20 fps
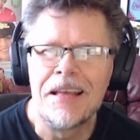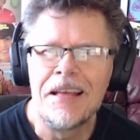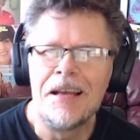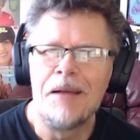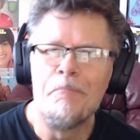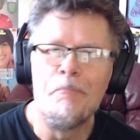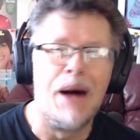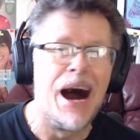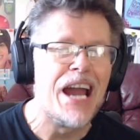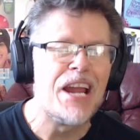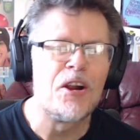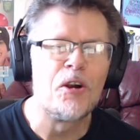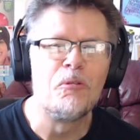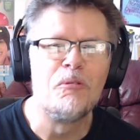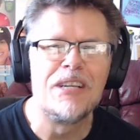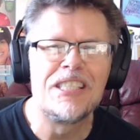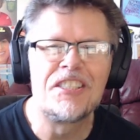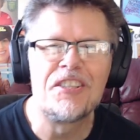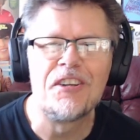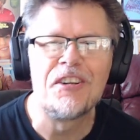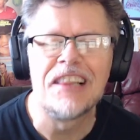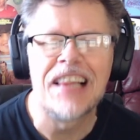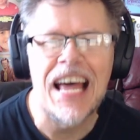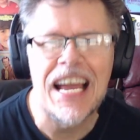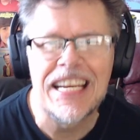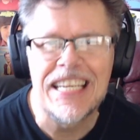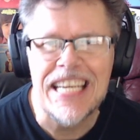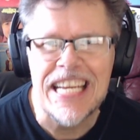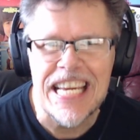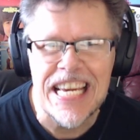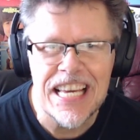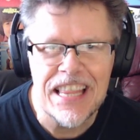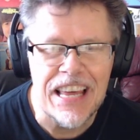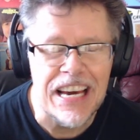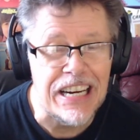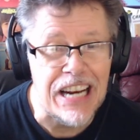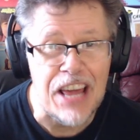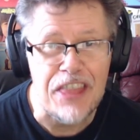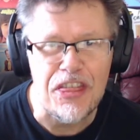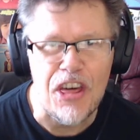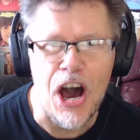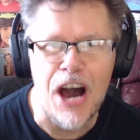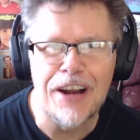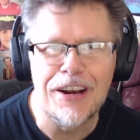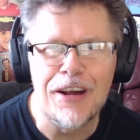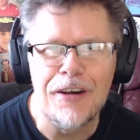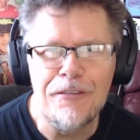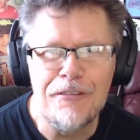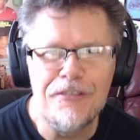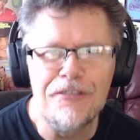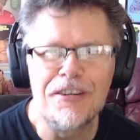My original idea that I thought of.